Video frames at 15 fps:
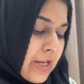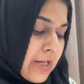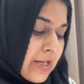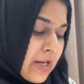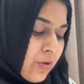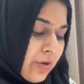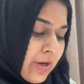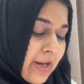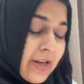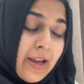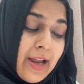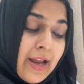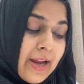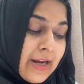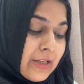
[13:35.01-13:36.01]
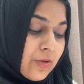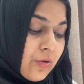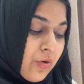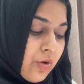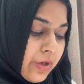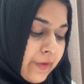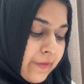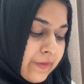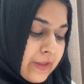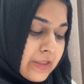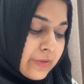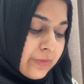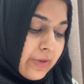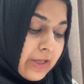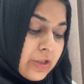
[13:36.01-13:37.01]
Now I add all of
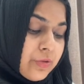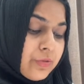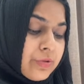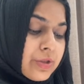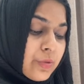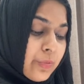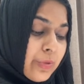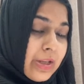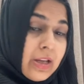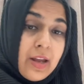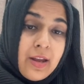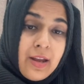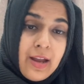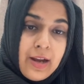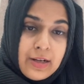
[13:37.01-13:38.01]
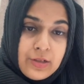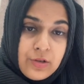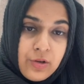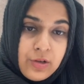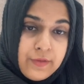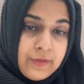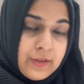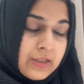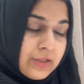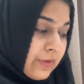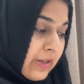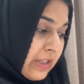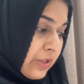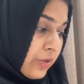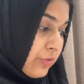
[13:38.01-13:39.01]
these values. So when I add all of these
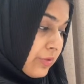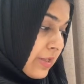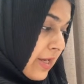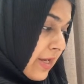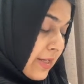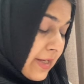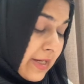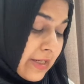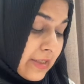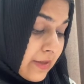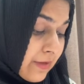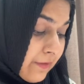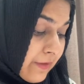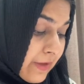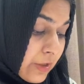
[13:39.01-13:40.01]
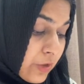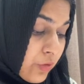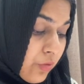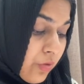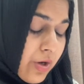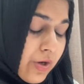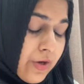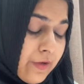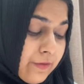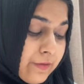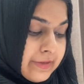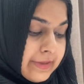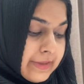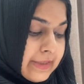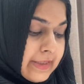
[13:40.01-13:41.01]
values, I get a value of
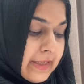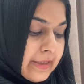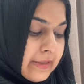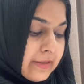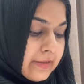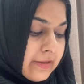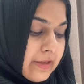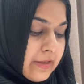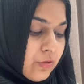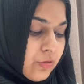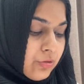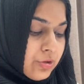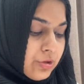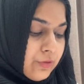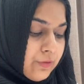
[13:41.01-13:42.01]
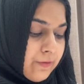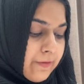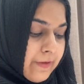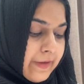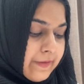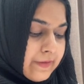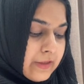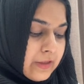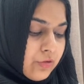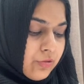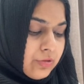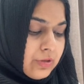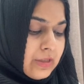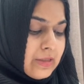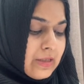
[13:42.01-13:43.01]
60250.
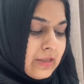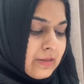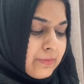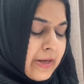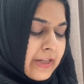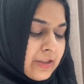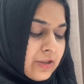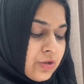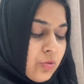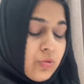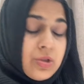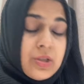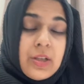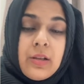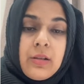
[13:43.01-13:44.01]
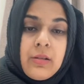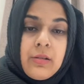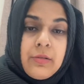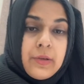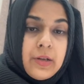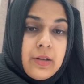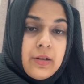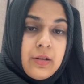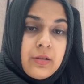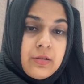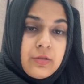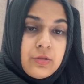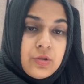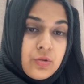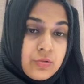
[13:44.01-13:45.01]
This is my total
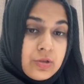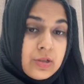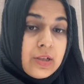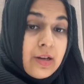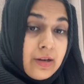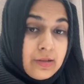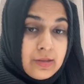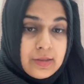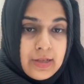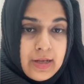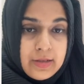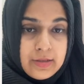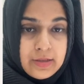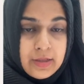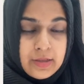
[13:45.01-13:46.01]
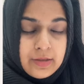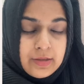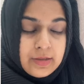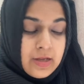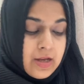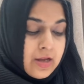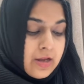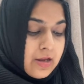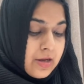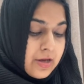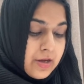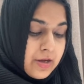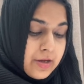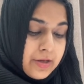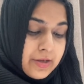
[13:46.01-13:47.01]
current assets
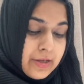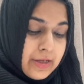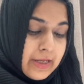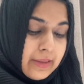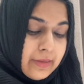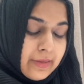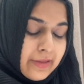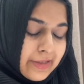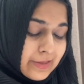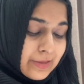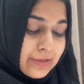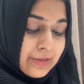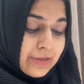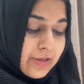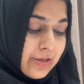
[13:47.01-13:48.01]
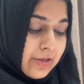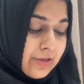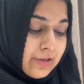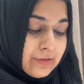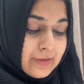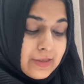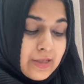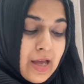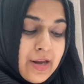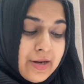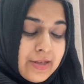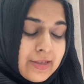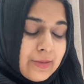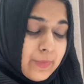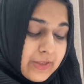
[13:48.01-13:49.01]
in this
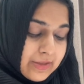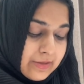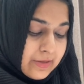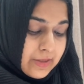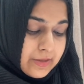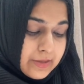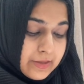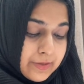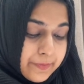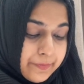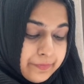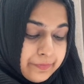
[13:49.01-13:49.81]
Sarah's business.